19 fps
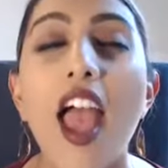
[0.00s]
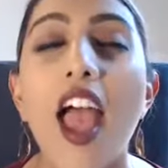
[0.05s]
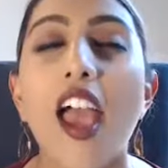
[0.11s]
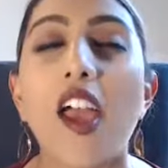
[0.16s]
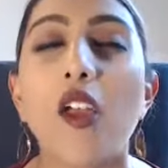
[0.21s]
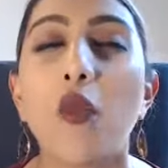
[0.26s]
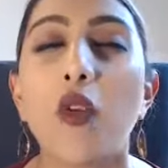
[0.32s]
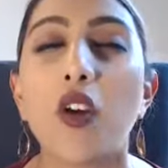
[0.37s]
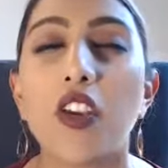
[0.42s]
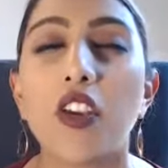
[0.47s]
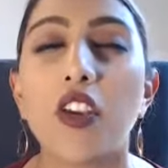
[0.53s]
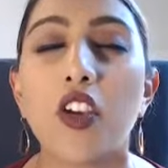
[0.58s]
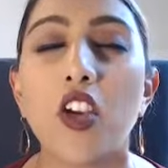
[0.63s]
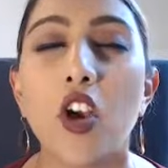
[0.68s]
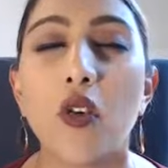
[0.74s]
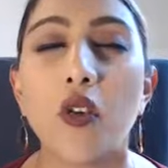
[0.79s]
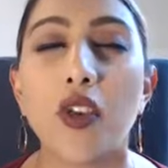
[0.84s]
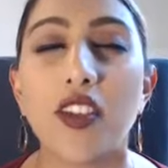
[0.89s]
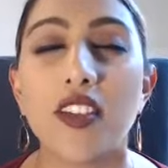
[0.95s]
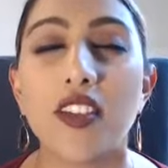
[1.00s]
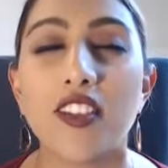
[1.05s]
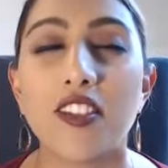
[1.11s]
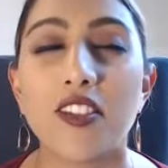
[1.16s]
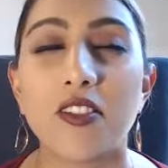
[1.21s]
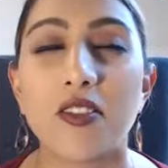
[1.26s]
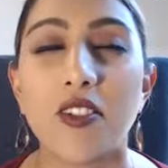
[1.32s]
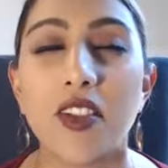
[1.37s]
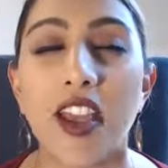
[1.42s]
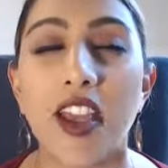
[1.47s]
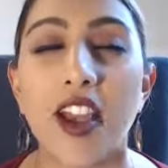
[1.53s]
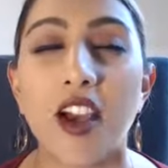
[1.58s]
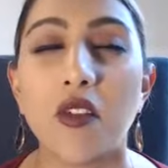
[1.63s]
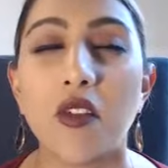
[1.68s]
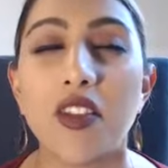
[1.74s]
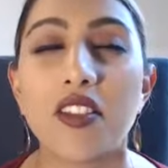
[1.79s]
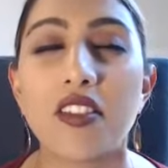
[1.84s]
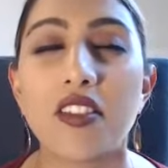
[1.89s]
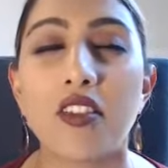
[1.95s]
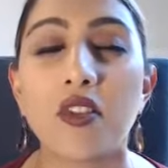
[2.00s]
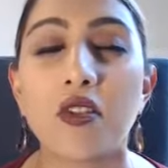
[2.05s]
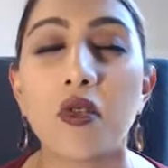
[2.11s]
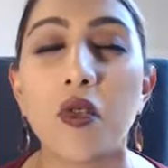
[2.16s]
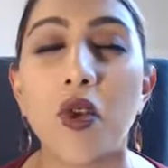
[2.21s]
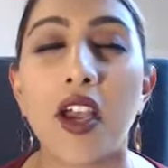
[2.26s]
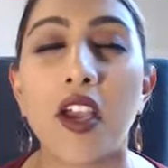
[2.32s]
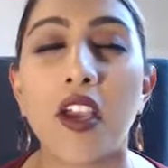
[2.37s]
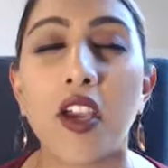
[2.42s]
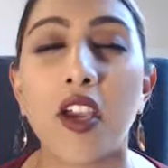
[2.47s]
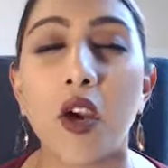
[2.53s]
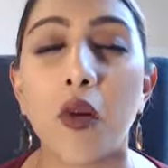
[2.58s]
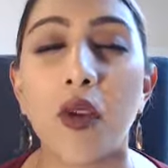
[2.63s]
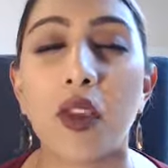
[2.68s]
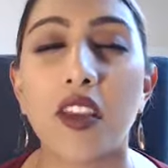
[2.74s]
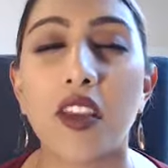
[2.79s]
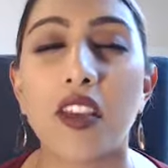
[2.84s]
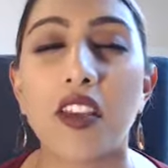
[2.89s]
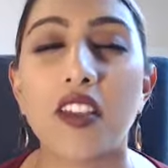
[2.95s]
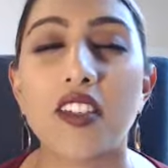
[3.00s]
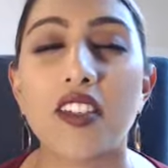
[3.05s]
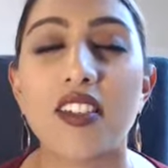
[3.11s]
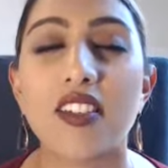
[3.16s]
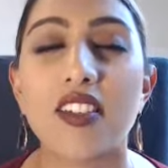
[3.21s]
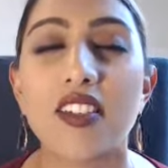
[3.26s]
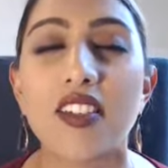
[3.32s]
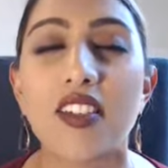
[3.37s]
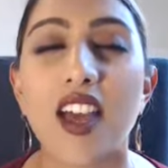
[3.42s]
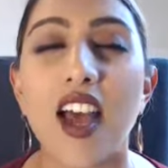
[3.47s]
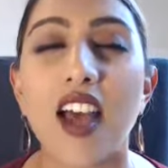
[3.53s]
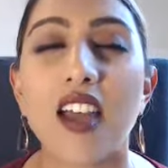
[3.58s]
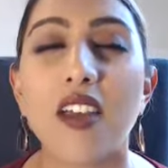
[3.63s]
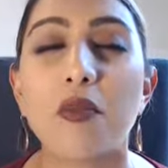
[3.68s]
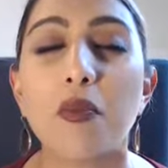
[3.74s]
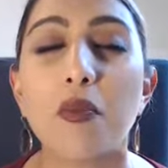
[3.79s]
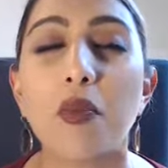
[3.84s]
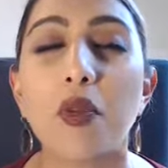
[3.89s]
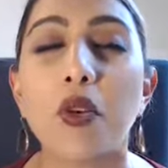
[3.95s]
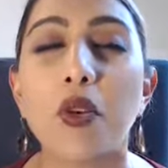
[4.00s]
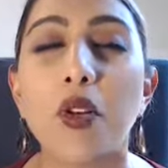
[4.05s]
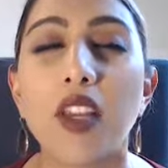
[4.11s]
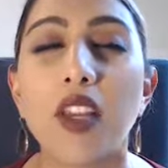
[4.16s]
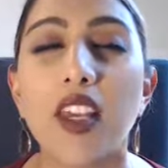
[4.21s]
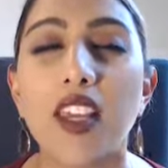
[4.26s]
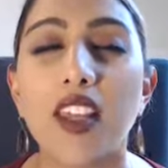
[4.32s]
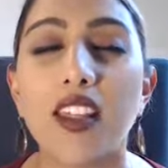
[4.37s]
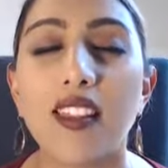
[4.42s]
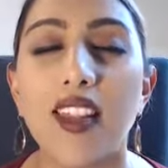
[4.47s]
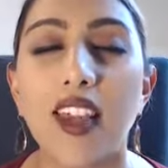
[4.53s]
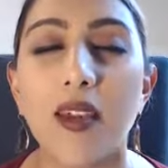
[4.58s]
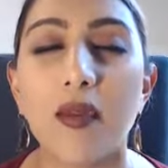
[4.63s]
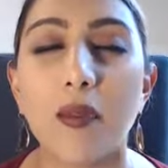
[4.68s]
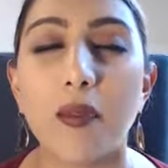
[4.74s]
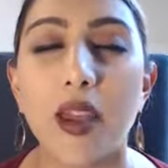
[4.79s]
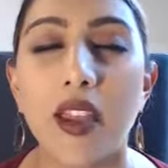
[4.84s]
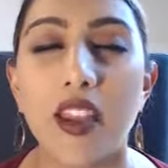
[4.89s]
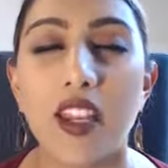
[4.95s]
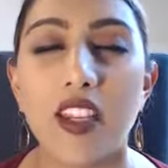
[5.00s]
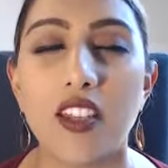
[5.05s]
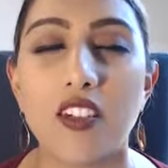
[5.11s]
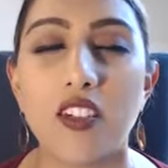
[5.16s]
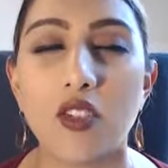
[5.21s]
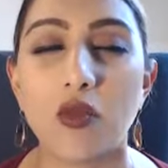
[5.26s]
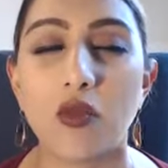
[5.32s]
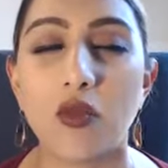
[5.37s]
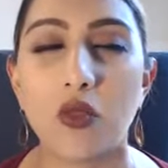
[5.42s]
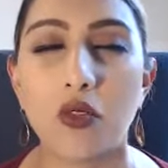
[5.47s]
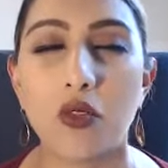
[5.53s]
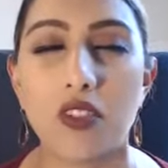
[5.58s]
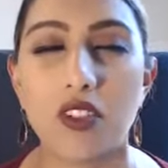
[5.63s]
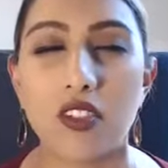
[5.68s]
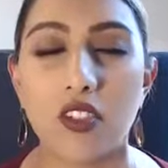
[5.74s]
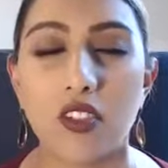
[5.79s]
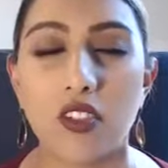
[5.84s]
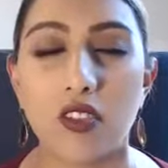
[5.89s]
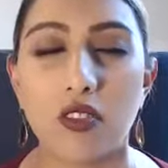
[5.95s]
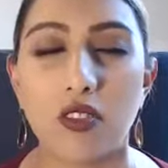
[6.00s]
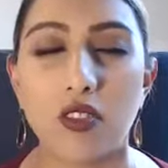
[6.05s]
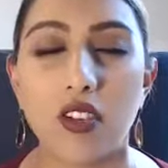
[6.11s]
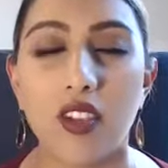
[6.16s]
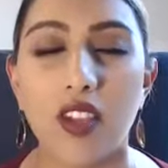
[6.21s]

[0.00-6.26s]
And what you're going to do now is you are going to start pulling that money towards you,